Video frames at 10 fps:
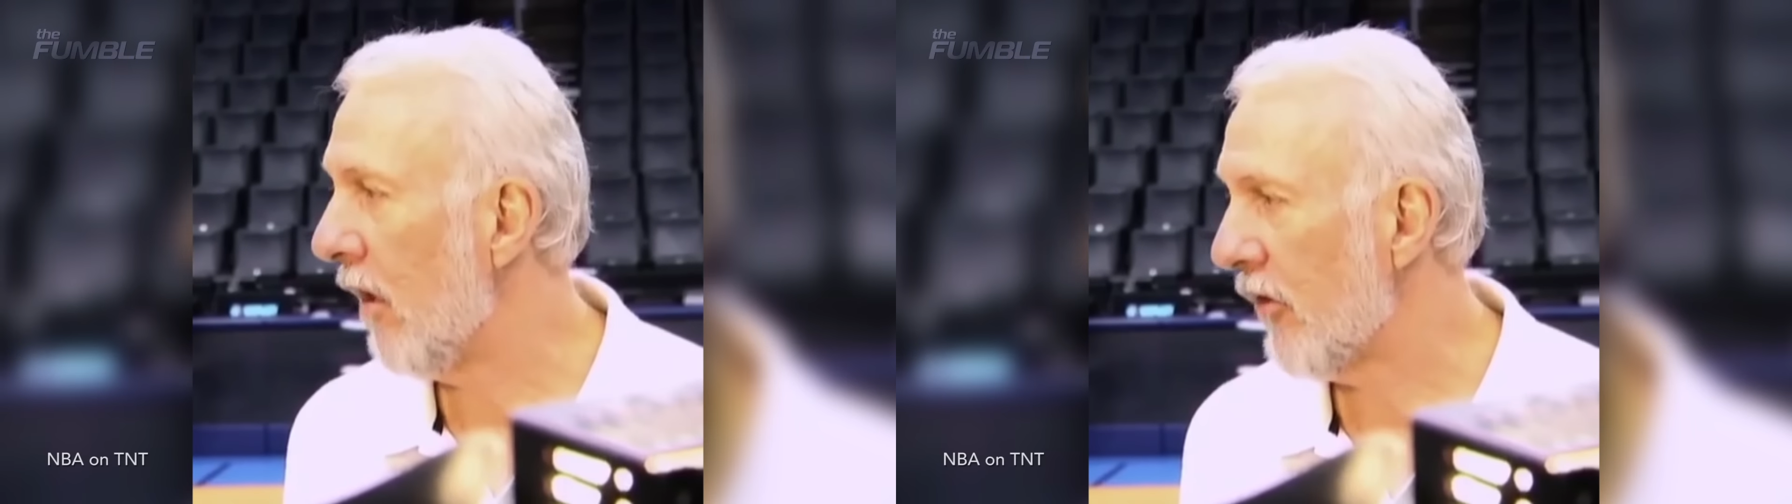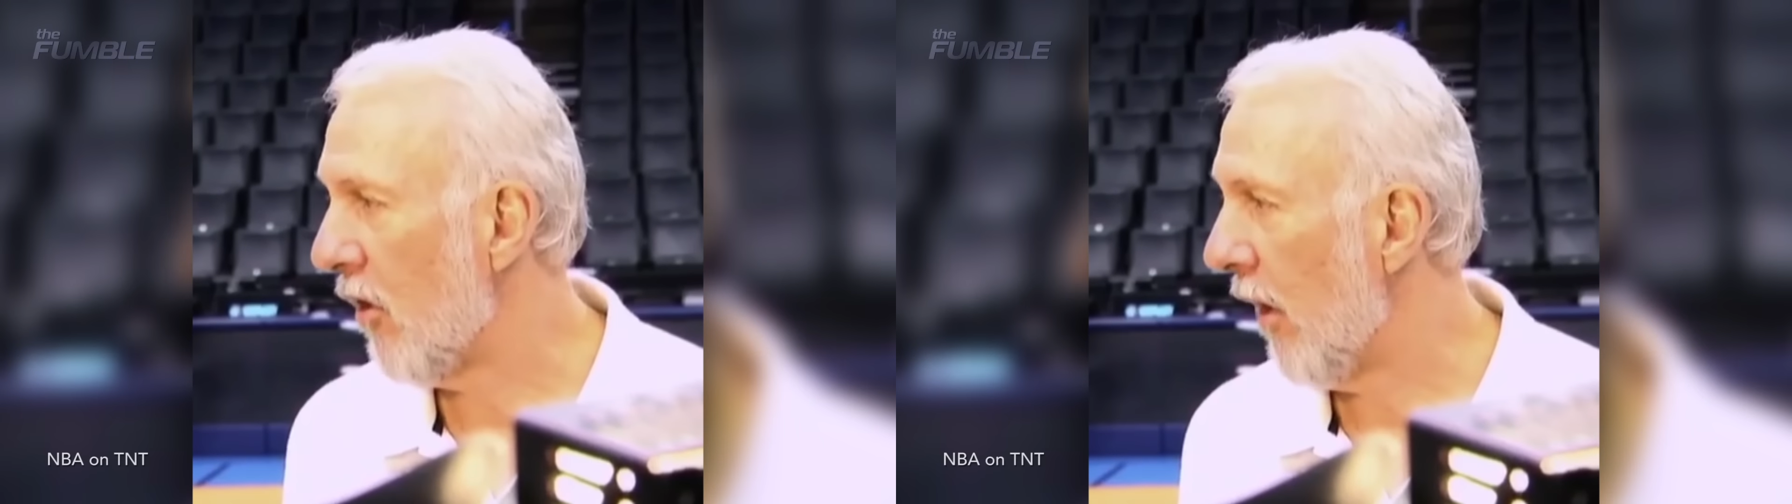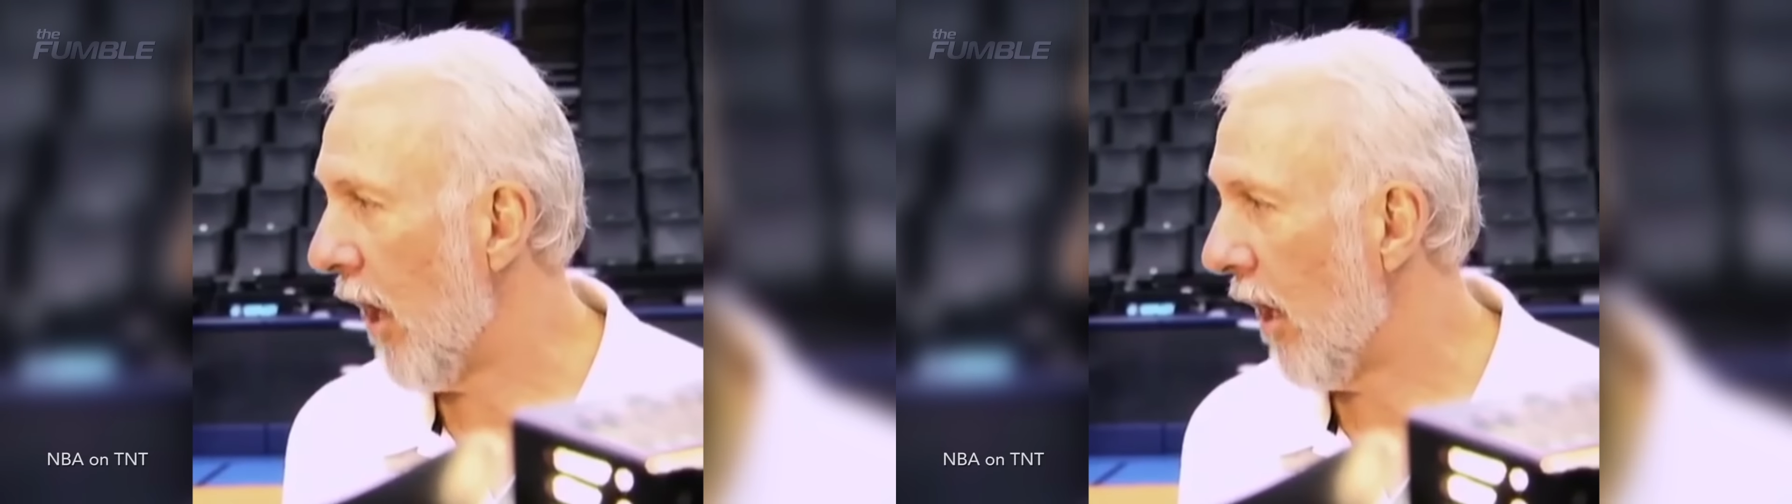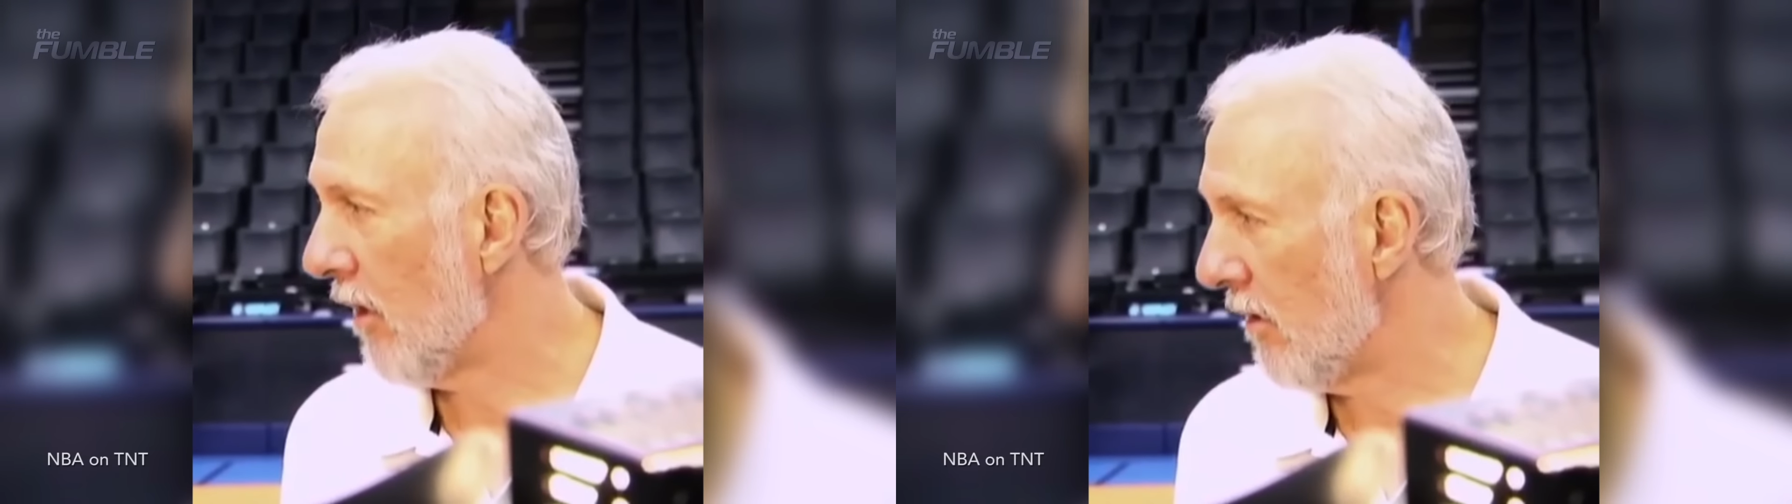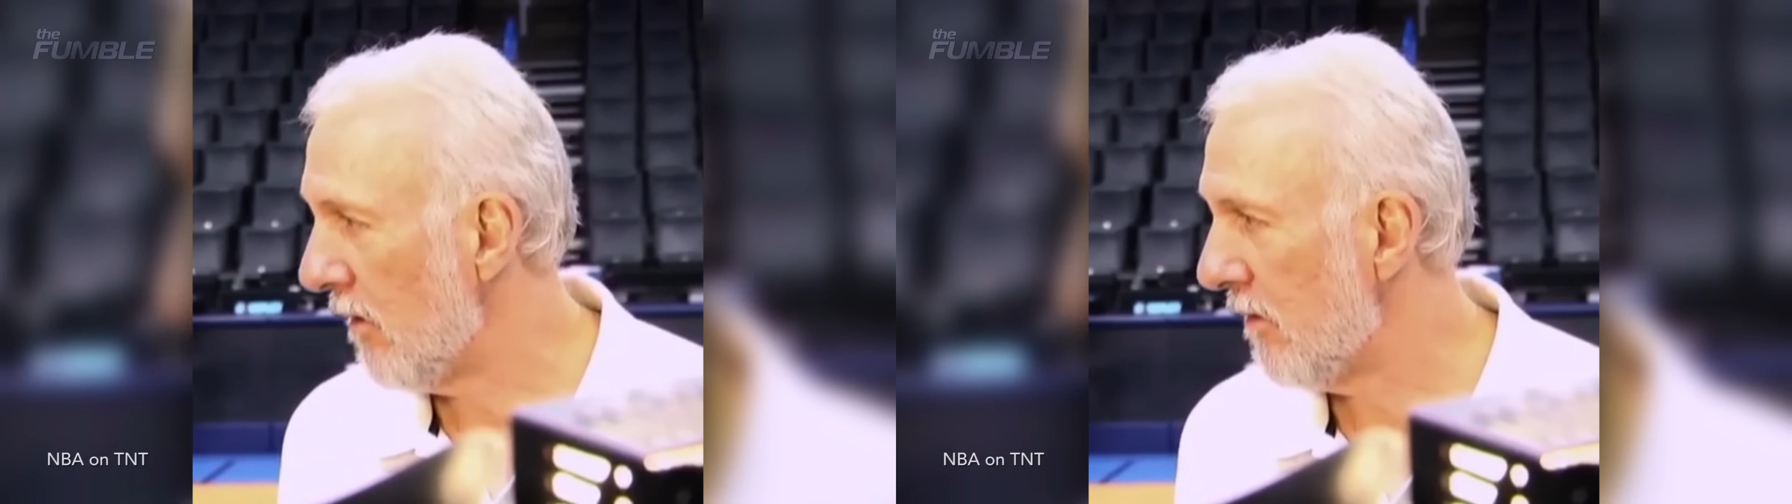hell's going
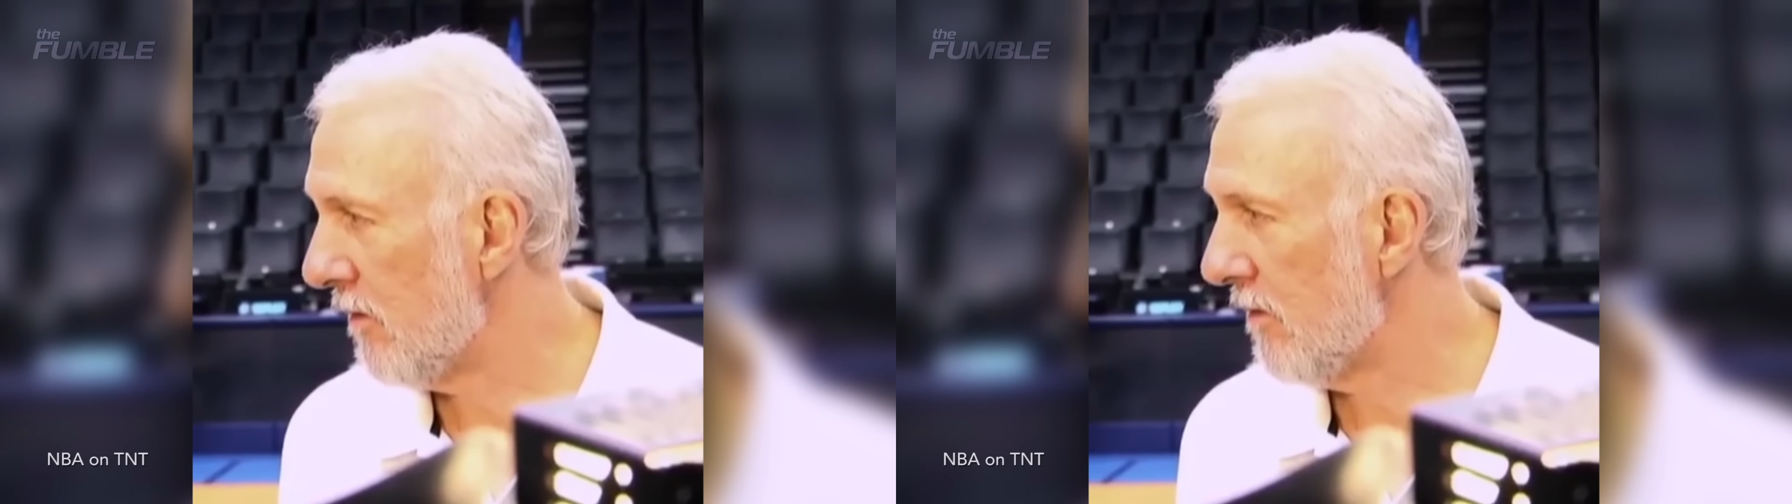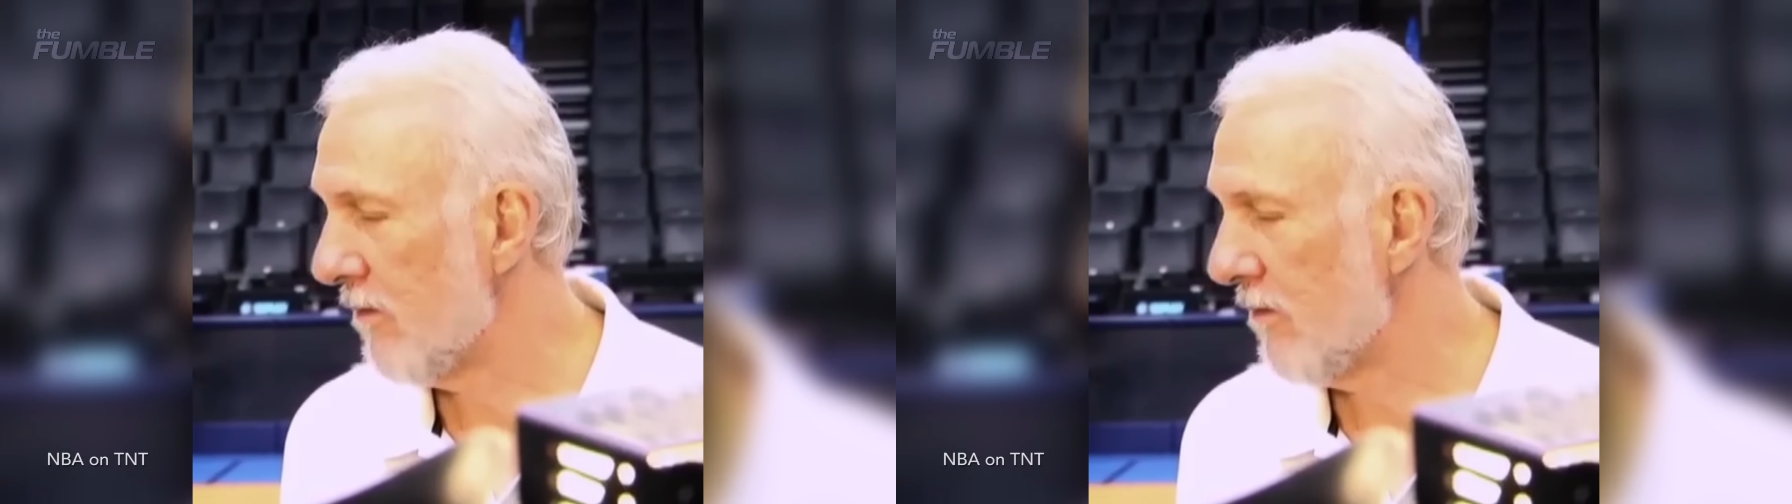on.